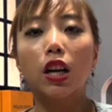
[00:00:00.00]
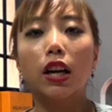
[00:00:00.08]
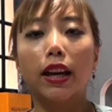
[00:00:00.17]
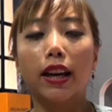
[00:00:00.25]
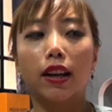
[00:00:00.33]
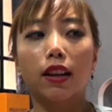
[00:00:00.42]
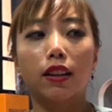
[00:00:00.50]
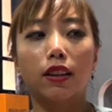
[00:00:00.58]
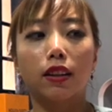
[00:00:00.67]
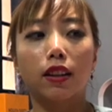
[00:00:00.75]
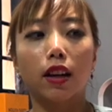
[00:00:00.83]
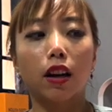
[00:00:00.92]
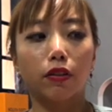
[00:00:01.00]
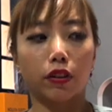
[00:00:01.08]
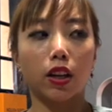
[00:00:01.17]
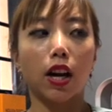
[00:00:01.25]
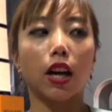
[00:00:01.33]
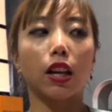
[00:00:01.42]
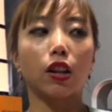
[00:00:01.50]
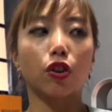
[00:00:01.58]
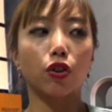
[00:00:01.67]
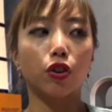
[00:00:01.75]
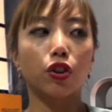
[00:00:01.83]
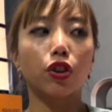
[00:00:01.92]
and thereafter I
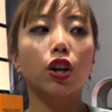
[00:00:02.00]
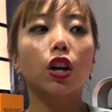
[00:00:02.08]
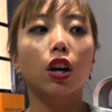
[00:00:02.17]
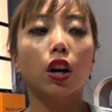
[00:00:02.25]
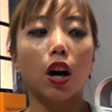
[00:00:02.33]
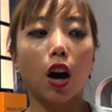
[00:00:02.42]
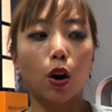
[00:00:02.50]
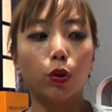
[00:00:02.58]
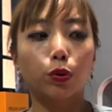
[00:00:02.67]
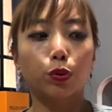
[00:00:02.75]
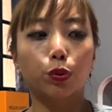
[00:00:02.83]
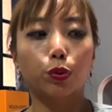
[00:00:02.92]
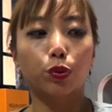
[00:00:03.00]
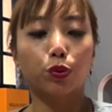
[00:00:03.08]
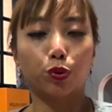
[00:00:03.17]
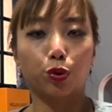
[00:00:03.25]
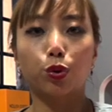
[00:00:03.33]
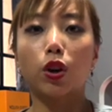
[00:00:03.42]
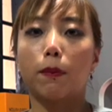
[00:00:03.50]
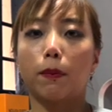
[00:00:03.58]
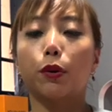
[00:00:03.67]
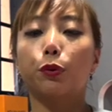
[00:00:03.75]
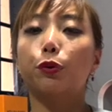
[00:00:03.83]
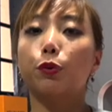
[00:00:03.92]
learned how to do up my
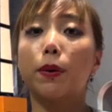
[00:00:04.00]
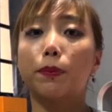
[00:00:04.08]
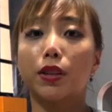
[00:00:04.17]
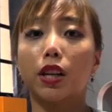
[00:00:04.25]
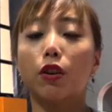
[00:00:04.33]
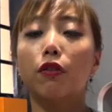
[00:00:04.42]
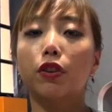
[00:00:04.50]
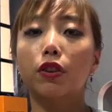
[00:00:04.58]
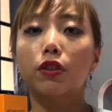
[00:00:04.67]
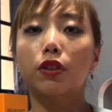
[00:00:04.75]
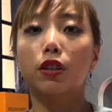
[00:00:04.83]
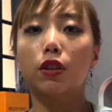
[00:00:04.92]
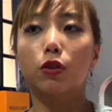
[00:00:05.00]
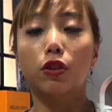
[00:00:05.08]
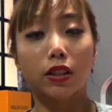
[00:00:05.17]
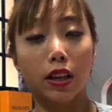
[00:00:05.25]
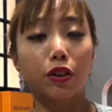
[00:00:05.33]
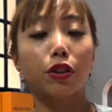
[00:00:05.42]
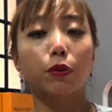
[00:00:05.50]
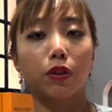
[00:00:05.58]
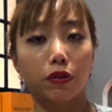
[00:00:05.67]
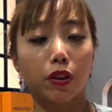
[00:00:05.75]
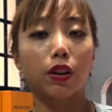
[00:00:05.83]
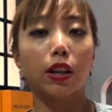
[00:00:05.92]
own website. Of course, the session was
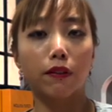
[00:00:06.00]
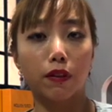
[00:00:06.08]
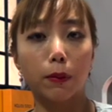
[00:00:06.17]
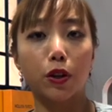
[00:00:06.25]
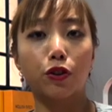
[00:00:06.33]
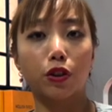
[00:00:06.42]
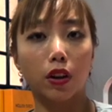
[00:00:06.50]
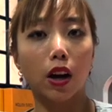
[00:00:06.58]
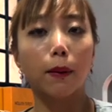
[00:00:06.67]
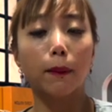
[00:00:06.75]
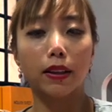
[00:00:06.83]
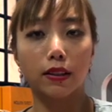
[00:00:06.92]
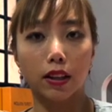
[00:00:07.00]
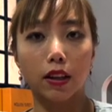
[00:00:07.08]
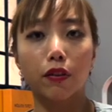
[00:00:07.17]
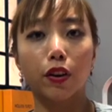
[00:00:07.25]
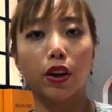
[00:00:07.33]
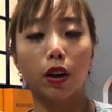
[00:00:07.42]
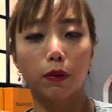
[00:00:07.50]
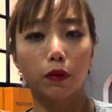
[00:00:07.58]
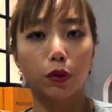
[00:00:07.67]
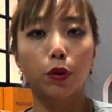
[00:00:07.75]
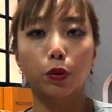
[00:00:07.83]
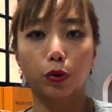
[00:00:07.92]
very informational, I must say, very
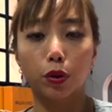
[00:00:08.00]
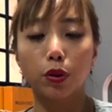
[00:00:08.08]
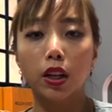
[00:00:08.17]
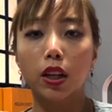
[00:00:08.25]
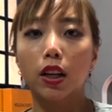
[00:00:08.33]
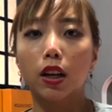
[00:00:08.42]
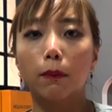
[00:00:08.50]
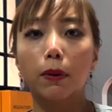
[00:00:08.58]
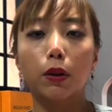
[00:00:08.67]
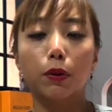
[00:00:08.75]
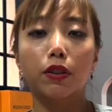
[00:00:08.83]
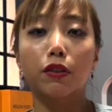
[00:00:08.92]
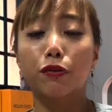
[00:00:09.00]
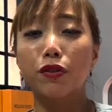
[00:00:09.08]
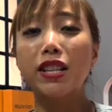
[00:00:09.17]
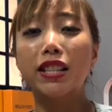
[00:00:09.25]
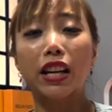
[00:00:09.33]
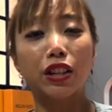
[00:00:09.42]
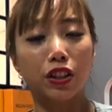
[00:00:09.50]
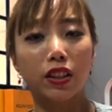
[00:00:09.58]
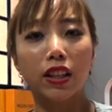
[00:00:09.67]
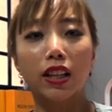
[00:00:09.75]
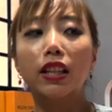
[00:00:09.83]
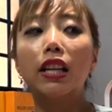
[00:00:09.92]
helpful also, but it was a free session
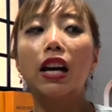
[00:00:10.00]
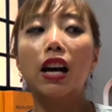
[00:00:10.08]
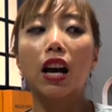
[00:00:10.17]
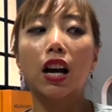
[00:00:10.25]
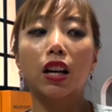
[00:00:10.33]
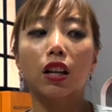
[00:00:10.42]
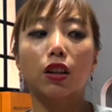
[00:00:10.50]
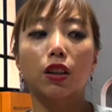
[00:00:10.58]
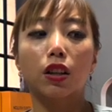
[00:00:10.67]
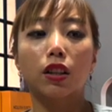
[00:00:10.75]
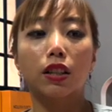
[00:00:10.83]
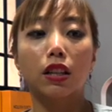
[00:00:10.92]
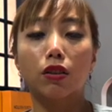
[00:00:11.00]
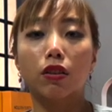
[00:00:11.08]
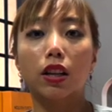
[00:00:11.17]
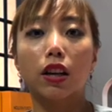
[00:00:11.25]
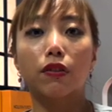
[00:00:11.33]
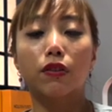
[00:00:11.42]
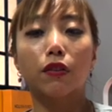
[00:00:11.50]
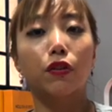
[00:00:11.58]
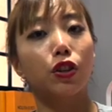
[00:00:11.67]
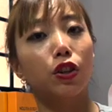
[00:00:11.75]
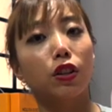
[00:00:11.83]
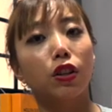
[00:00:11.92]
and I did not have
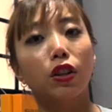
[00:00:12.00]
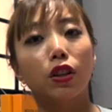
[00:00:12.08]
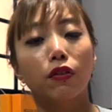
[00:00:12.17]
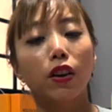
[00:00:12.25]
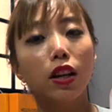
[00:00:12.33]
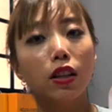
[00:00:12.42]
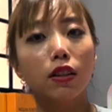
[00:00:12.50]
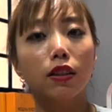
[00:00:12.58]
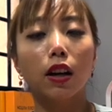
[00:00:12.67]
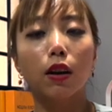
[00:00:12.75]
sufficient funds that I